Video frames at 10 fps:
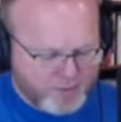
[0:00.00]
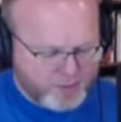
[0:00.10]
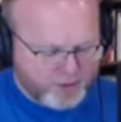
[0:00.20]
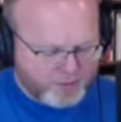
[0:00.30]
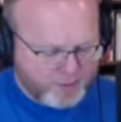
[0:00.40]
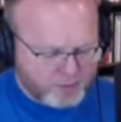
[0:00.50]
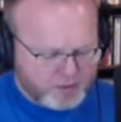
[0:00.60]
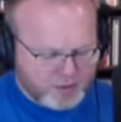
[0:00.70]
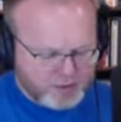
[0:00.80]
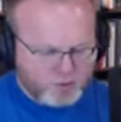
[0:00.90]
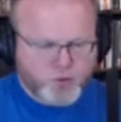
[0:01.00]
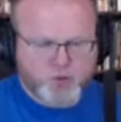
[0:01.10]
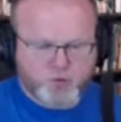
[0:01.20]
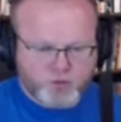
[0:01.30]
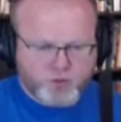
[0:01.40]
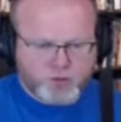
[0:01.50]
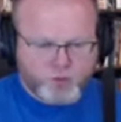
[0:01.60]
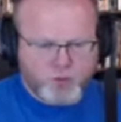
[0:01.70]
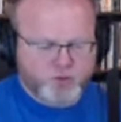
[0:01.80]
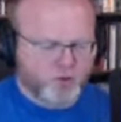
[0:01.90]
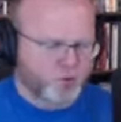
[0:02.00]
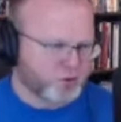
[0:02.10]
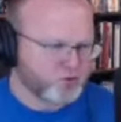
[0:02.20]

of those things in which you were